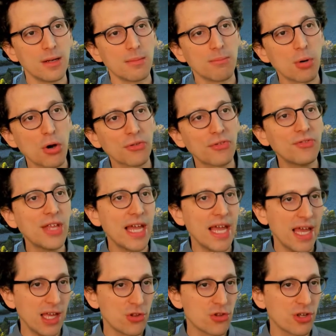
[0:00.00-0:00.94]
Both of the
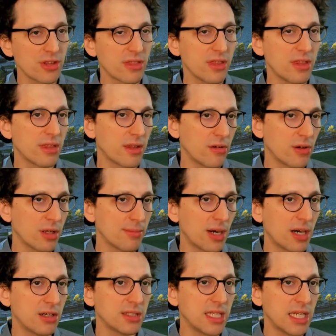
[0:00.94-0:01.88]
agents in
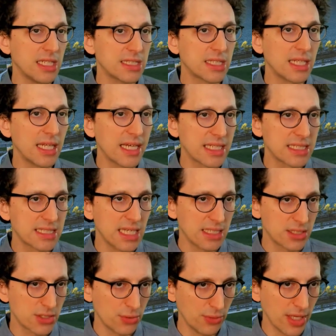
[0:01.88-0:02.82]
CerealBar, they select
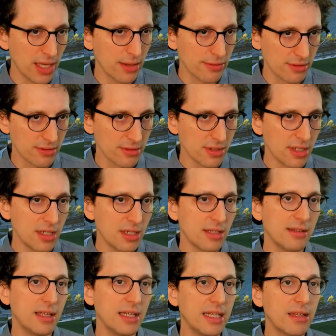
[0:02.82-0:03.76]
sets together.
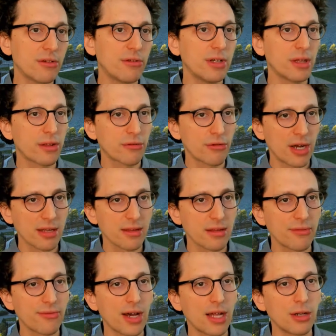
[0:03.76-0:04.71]
The leader
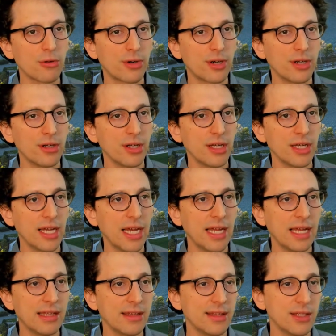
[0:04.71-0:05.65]
instructs the follower,
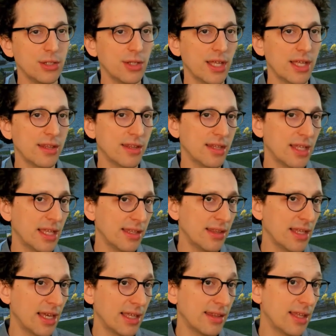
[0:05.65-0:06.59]

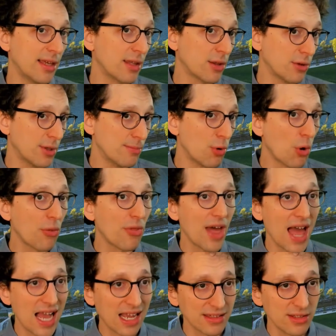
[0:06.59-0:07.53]
so they
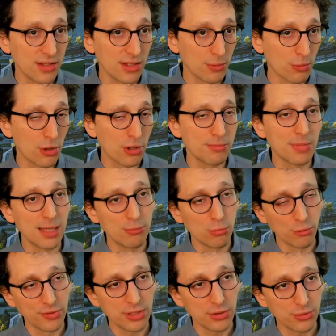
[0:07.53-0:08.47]
both act in the world by
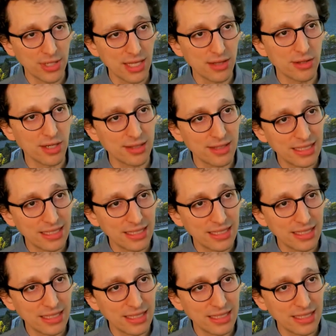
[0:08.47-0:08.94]
moving together, and